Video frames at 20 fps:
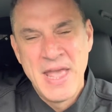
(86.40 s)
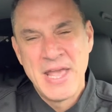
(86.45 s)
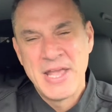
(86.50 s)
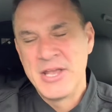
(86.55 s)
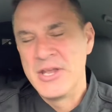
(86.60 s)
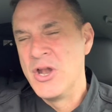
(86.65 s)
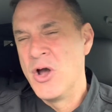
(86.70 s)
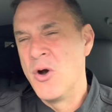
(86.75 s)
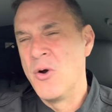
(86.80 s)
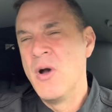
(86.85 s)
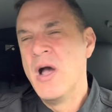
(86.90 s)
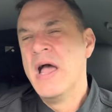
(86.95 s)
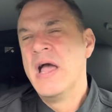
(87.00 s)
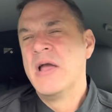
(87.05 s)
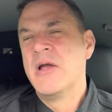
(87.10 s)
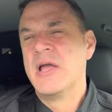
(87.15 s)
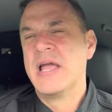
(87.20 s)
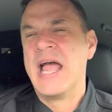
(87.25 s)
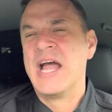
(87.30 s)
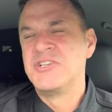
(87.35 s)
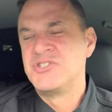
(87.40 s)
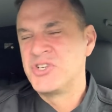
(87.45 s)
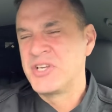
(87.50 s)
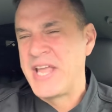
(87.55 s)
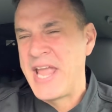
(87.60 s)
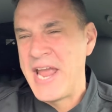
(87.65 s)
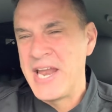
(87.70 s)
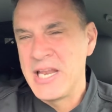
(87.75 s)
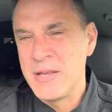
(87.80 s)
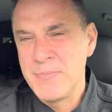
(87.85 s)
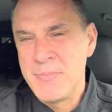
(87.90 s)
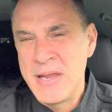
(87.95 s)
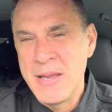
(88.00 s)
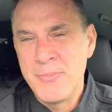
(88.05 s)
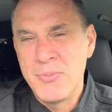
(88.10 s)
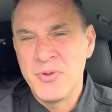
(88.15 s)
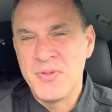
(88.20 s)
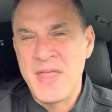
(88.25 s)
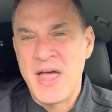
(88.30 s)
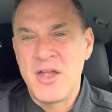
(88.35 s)
You know, educating
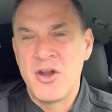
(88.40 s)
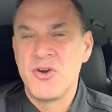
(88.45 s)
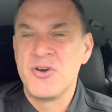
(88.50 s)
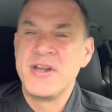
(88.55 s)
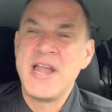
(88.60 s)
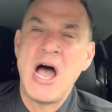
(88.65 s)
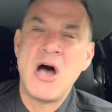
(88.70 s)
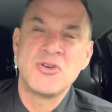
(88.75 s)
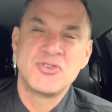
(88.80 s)
people that are now